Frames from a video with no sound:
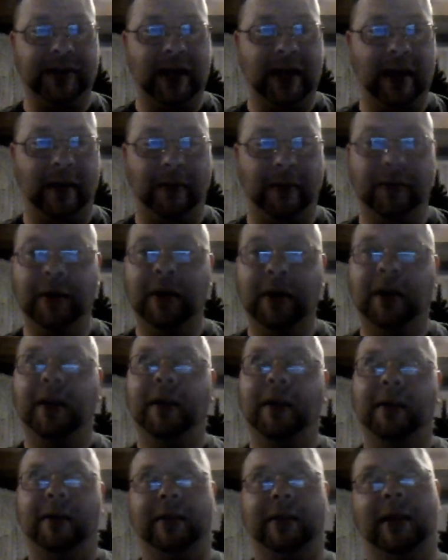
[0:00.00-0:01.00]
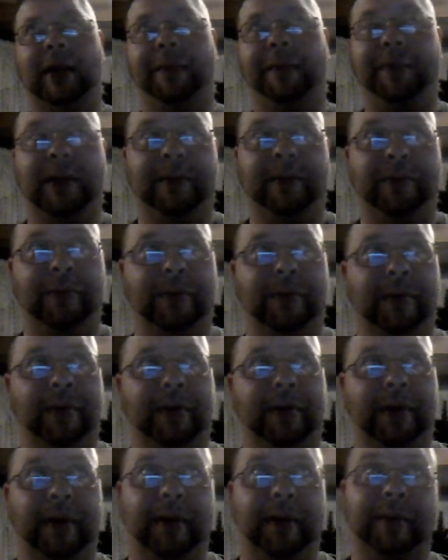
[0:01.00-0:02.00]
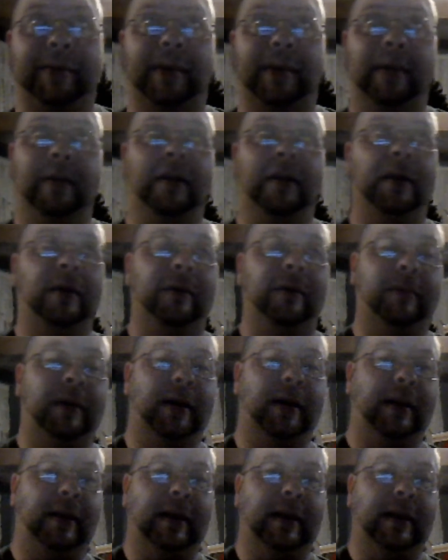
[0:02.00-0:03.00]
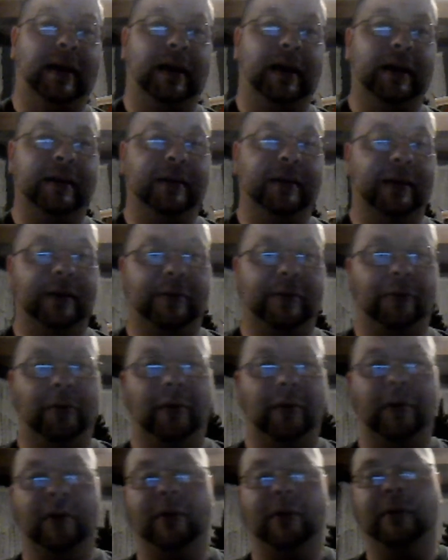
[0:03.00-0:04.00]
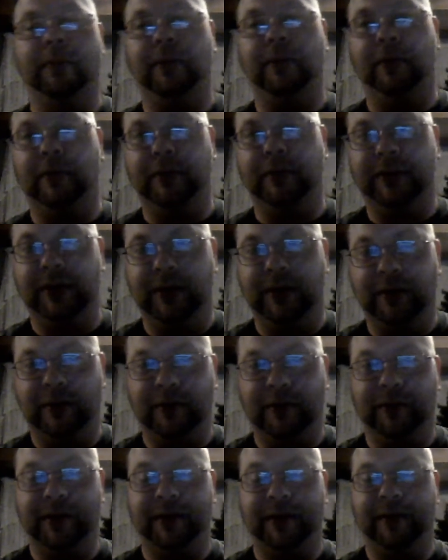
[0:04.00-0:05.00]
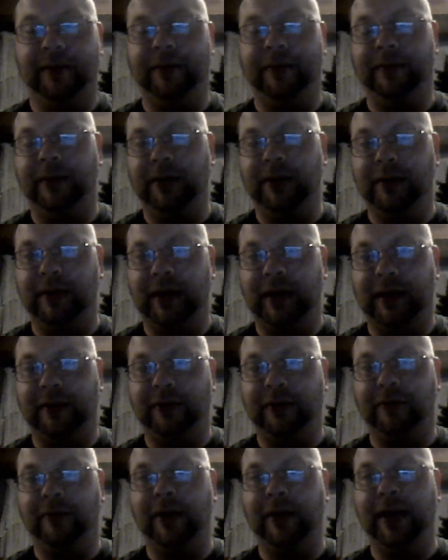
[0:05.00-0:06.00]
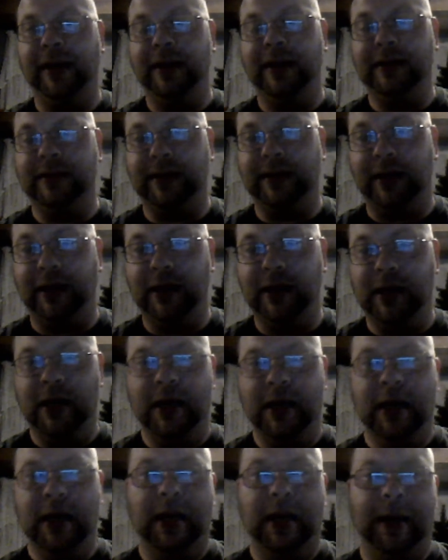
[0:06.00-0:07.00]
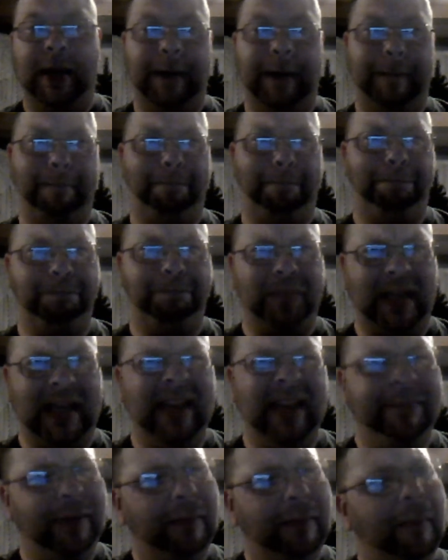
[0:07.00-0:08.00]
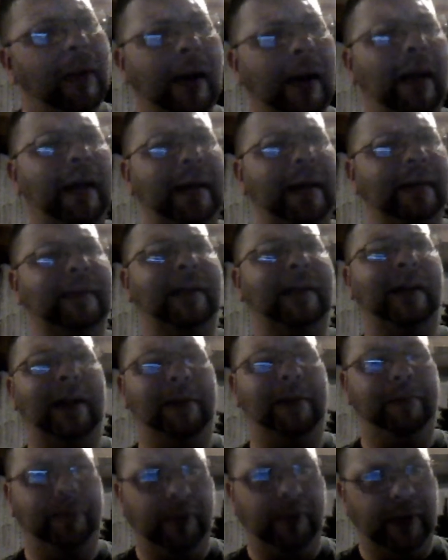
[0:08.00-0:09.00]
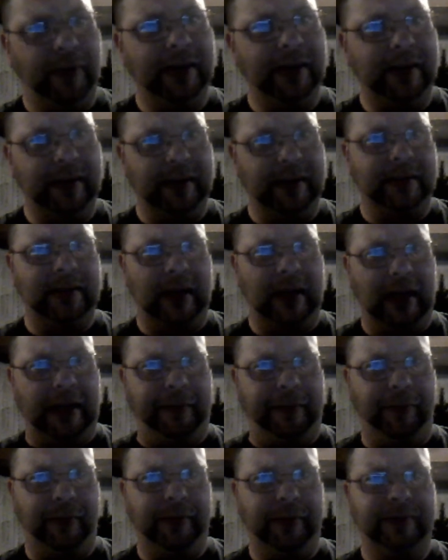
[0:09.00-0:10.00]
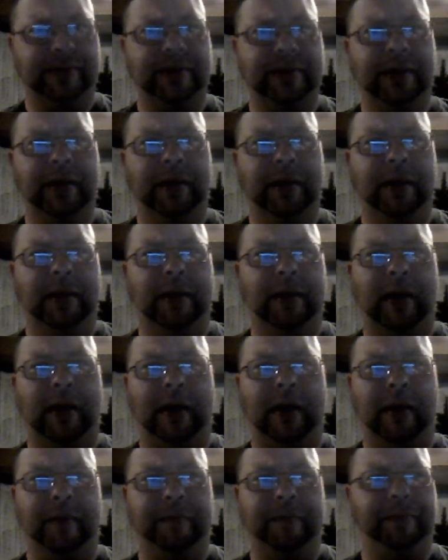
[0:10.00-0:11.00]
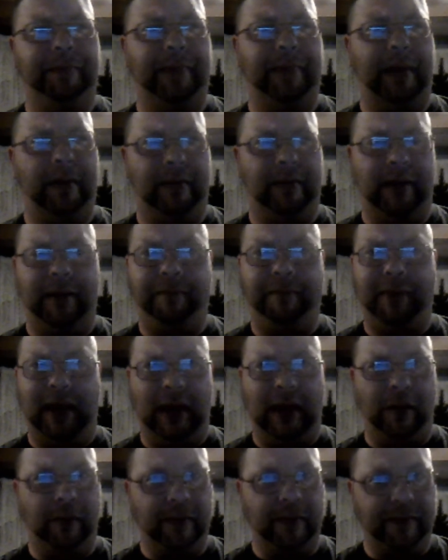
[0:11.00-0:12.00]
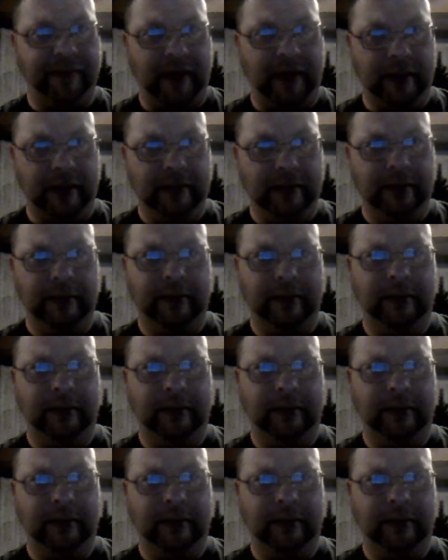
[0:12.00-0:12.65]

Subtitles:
Now, a lot of people are gonna say, "Oh my God, that's horrible." It's just that's crazy. Keep in mind that I breed these animals. They are not power fed.